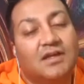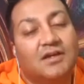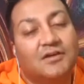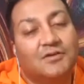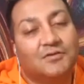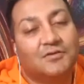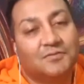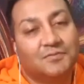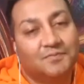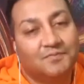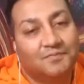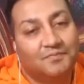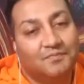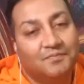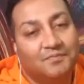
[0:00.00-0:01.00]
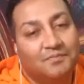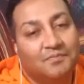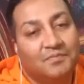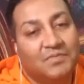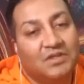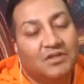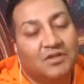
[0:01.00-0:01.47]
now,
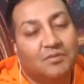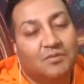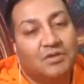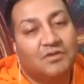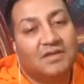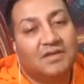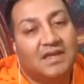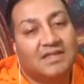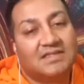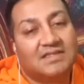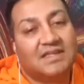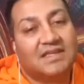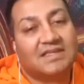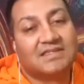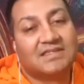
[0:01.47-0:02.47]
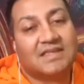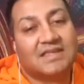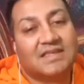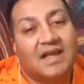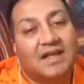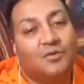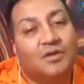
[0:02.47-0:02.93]
communicating
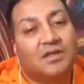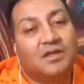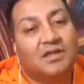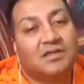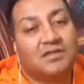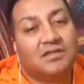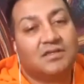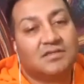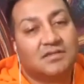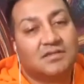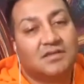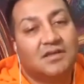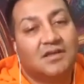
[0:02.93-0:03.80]
exactly what it is